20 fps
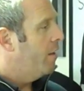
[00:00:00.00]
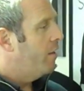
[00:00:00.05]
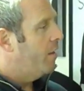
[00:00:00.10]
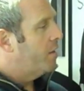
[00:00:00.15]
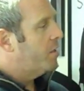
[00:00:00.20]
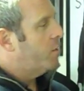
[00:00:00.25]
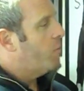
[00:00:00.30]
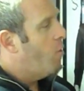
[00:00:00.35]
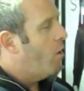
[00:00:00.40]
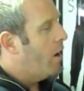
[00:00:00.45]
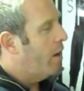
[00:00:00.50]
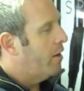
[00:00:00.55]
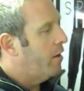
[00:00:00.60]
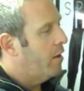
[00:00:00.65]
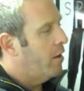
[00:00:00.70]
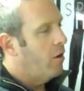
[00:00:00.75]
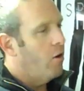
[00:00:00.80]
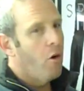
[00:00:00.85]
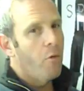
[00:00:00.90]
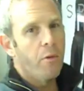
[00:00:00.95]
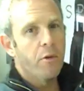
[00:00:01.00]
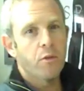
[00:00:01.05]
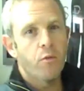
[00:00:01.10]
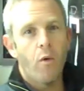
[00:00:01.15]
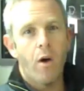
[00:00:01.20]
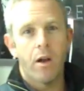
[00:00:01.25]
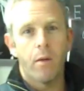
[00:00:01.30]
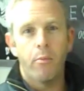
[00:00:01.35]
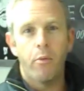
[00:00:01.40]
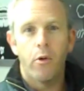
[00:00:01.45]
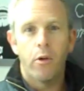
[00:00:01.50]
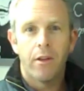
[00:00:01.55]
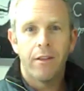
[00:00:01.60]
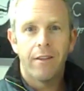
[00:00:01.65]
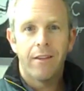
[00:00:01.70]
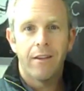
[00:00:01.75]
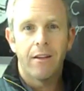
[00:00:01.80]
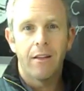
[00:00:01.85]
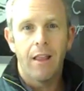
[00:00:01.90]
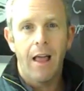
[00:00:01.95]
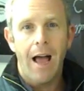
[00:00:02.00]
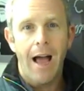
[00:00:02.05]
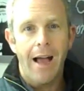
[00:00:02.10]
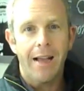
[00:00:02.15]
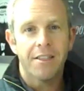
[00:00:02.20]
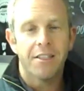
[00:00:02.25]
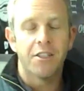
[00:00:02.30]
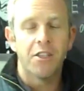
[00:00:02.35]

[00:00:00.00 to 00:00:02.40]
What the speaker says: This one, you almost want to put into glass.